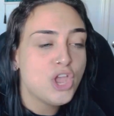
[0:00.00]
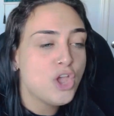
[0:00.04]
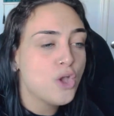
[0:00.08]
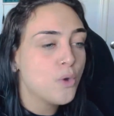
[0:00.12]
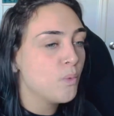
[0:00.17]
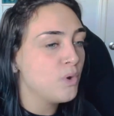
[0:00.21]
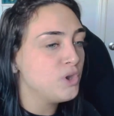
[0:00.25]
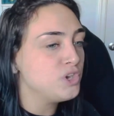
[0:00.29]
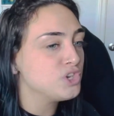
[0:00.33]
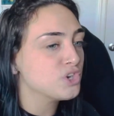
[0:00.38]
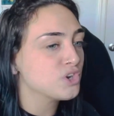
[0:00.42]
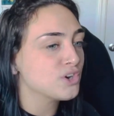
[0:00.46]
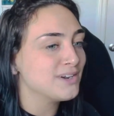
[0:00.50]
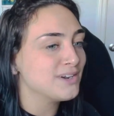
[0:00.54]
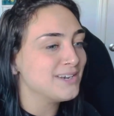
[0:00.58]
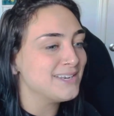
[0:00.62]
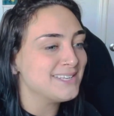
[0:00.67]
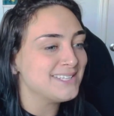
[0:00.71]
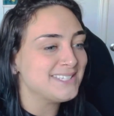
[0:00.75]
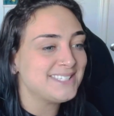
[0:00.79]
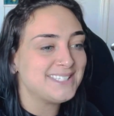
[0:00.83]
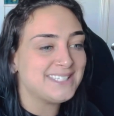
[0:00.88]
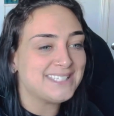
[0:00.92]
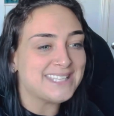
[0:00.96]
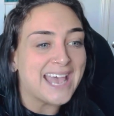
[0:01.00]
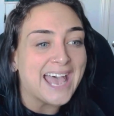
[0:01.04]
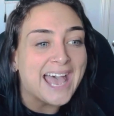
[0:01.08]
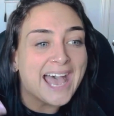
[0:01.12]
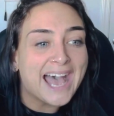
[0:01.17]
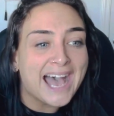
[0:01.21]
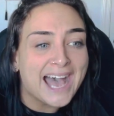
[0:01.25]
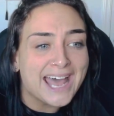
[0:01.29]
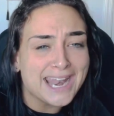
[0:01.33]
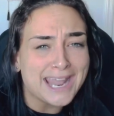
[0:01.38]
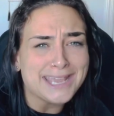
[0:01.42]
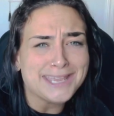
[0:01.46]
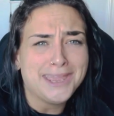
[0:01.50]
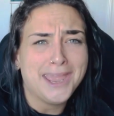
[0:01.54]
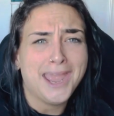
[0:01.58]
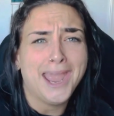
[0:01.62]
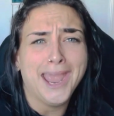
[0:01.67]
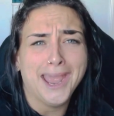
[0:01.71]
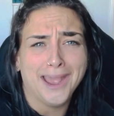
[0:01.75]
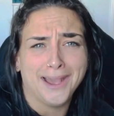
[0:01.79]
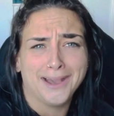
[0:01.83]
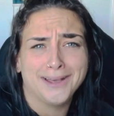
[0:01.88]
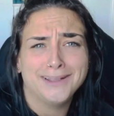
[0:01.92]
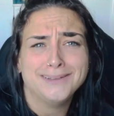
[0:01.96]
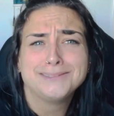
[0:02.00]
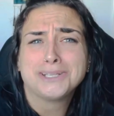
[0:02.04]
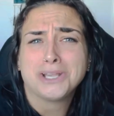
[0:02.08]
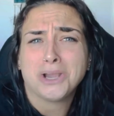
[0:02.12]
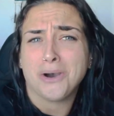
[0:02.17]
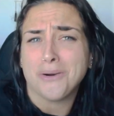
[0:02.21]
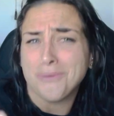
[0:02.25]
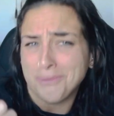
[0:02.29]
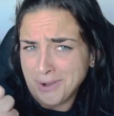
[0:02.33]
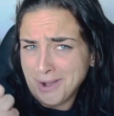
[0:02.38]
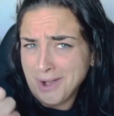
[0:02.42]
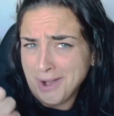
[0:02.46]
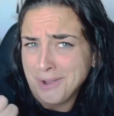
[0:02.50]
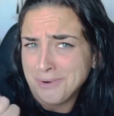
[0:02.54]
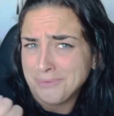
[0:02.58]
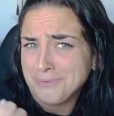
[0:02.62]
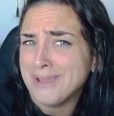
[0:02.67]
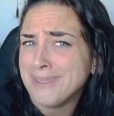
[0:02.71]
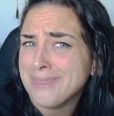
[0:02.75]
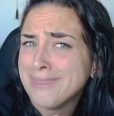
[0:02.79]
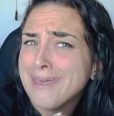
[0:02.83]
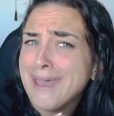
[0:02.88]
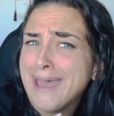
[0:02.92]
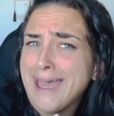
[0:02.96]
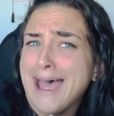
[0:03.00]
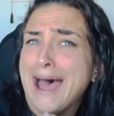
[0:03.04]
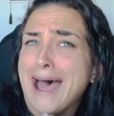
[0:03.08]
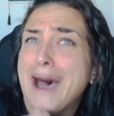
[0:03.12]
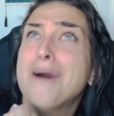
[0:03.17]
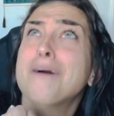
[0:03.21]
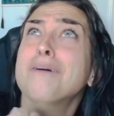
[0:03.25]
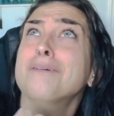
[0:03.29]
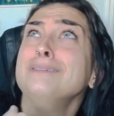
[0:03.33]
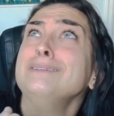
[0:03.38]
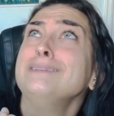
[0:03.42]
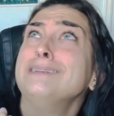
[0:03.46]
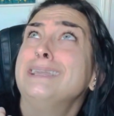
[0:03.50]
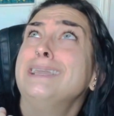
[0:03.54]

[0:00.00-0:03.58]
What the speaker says: when you're in a sad, I can't go on without